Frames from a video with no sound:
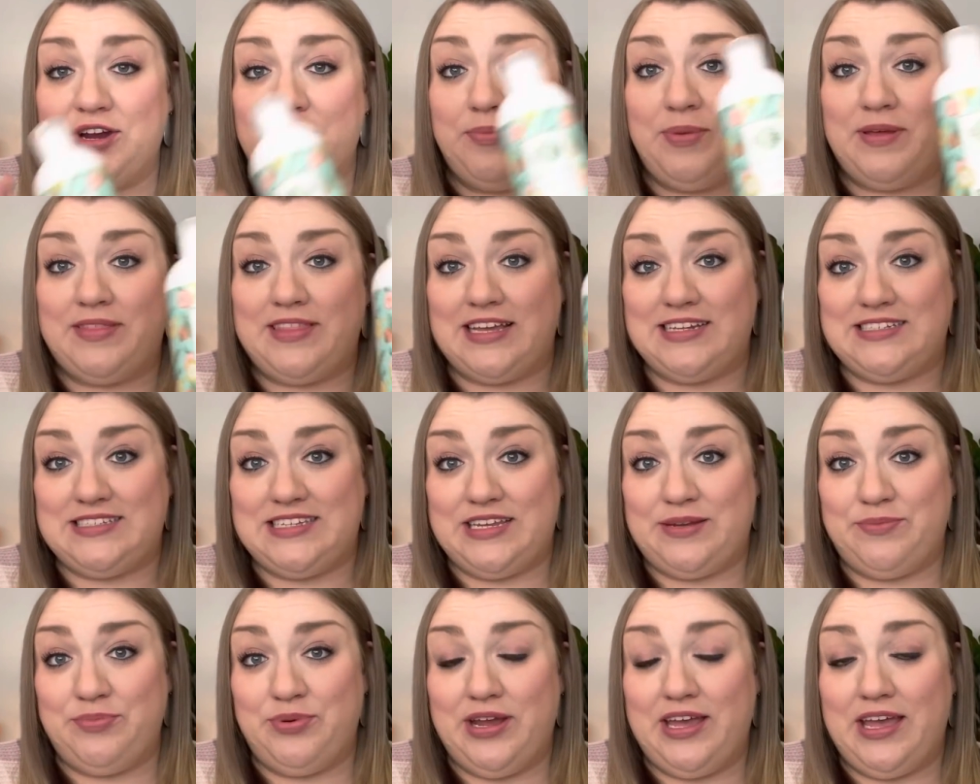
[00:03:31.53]
but they
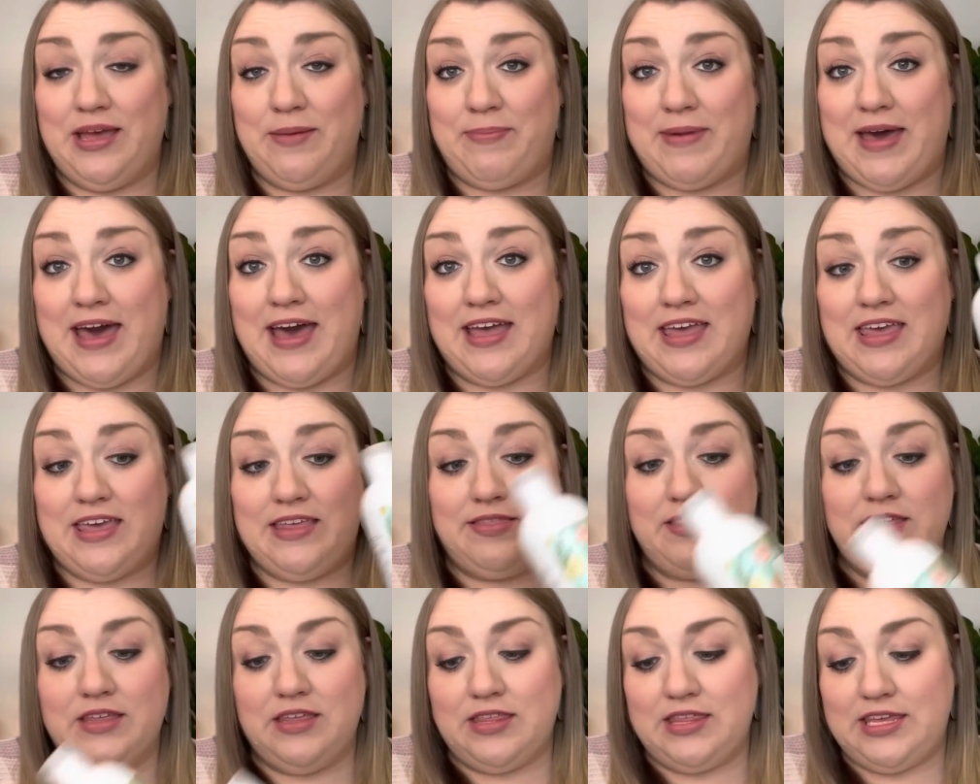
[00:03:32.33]
did bring it back in
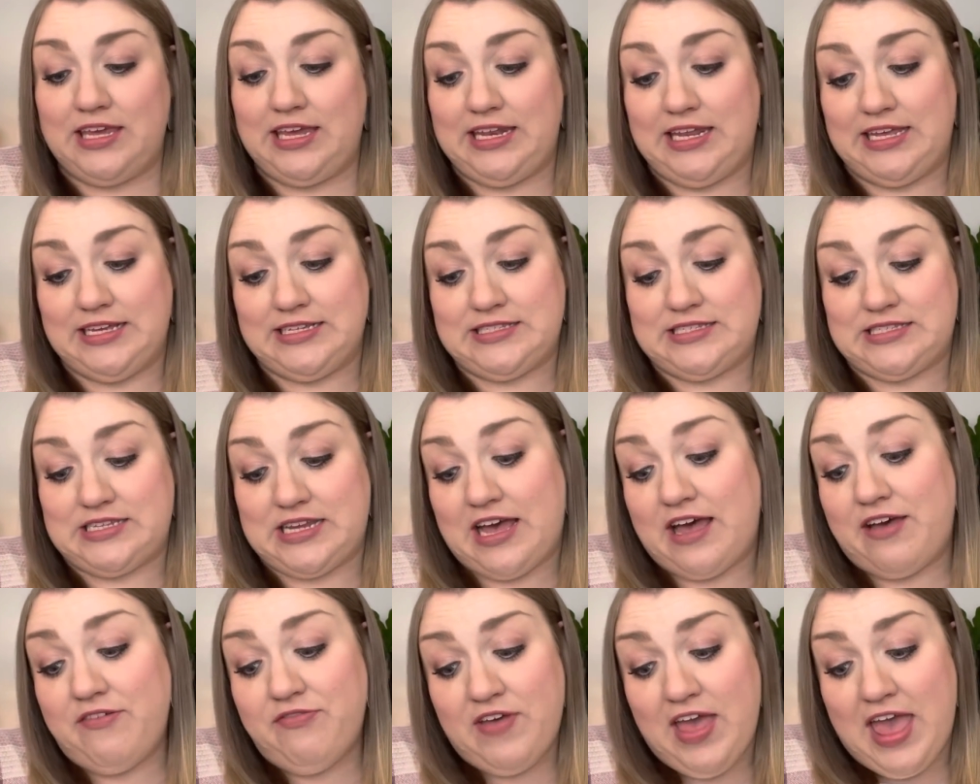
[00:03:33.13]
the cleaning
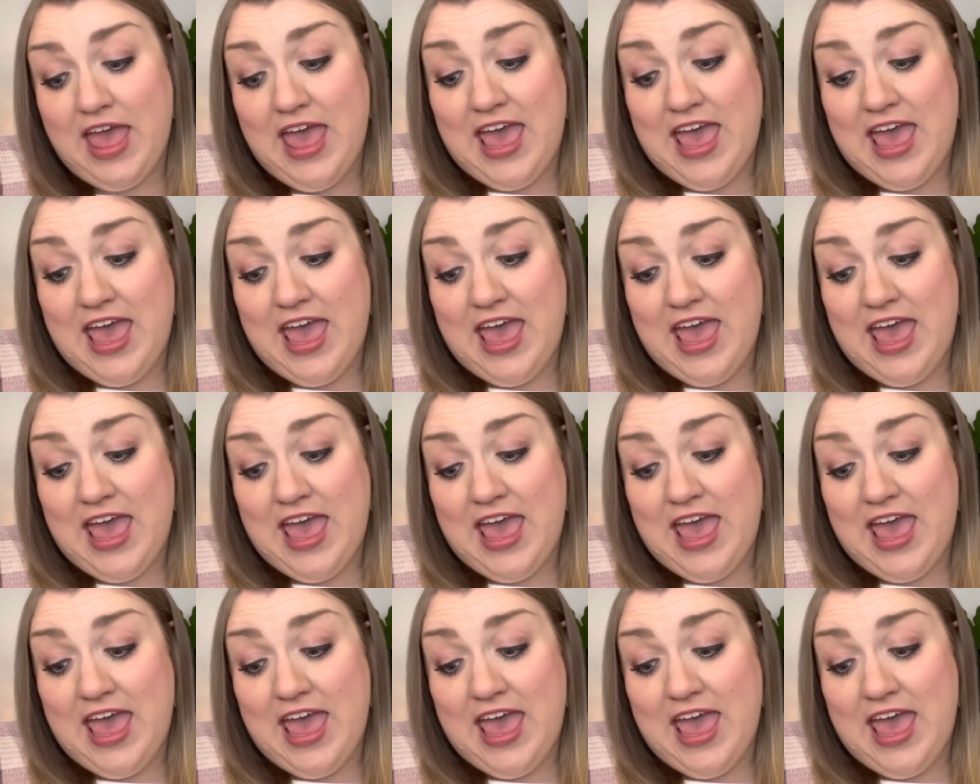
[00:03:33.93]
stuff.